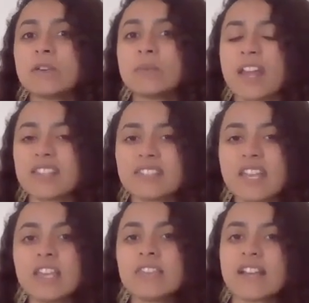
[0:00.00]
When I
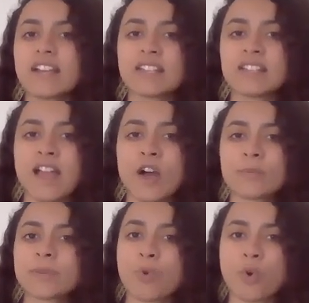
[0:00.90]
say that it can
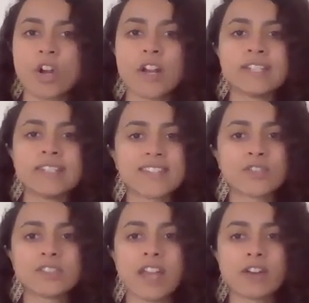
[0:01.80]
help support
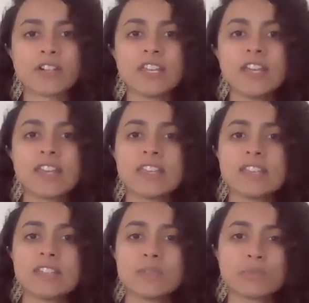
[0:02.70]
intestinal integrity, I think
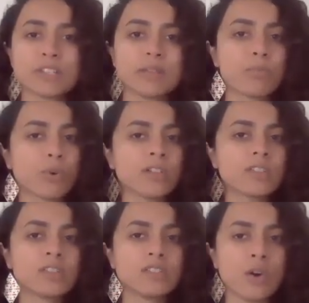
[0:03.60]
this is really important
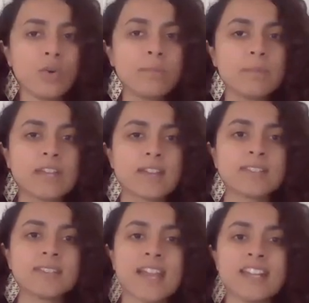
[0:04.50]
to note
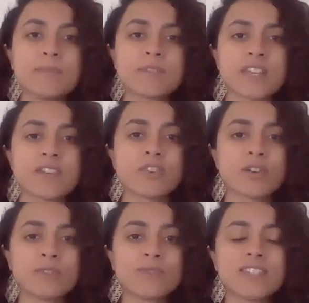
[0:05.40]
because 90% of our
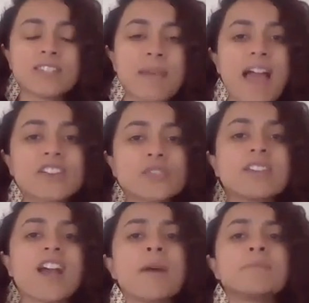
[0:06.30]
immune system
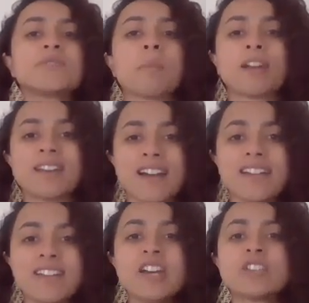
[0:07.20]
actually comes from our gut.
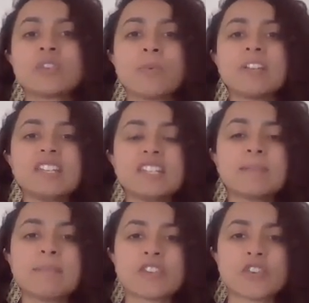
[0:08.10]
So we need
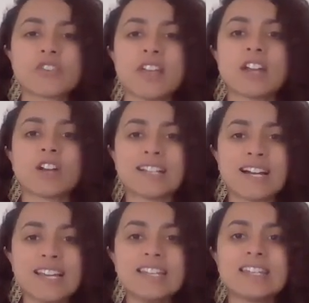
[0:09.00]
to make sure that our
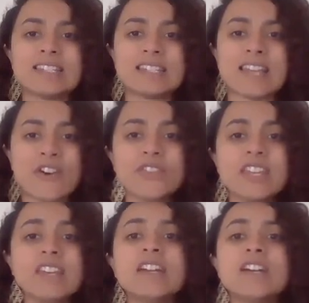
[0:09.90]
gut is
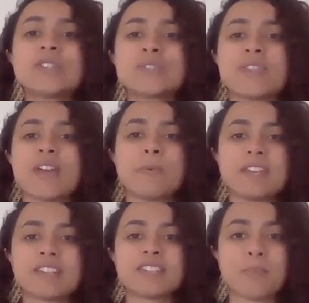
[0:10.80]
healthy so that we
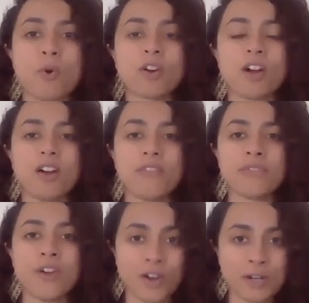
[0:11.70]
can support
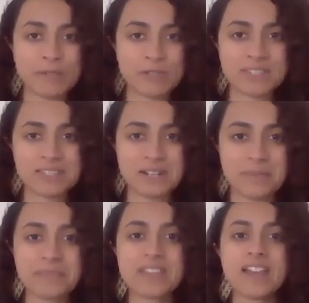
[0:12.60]
our immune
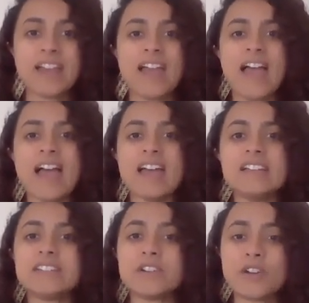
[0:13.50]
system.
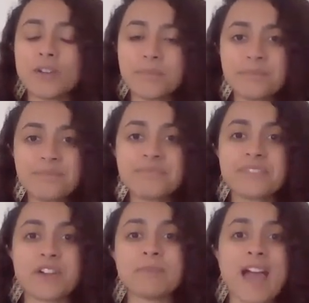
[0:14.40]
And
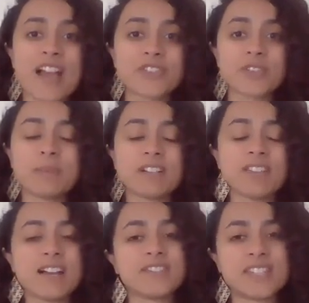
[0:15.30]
there have actually been a
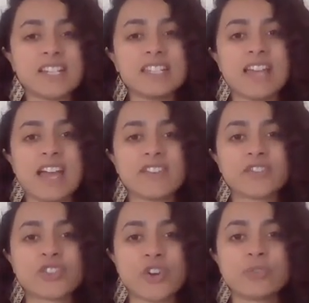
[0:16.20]
lot of studies that
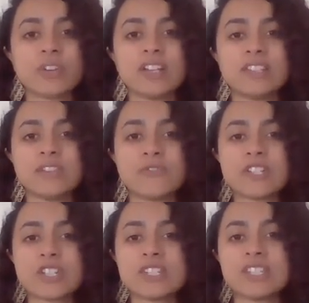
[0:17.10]
have shown a
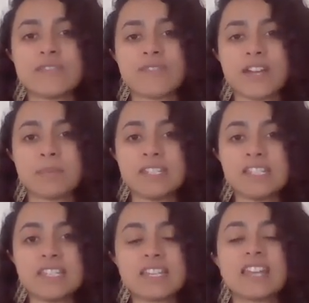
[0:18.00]
deficiency in vitamin
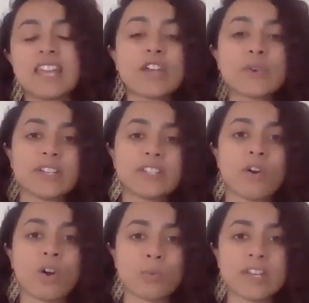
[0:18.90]
D can increase
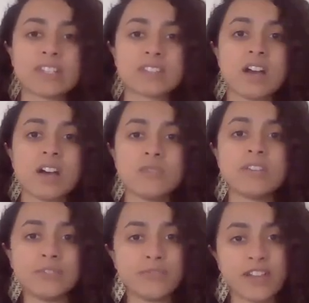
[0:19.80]
our risk of
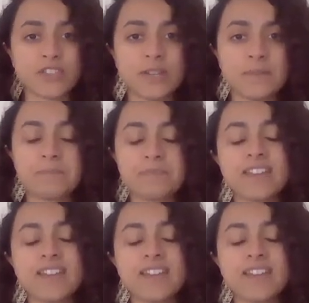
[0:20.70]
infection.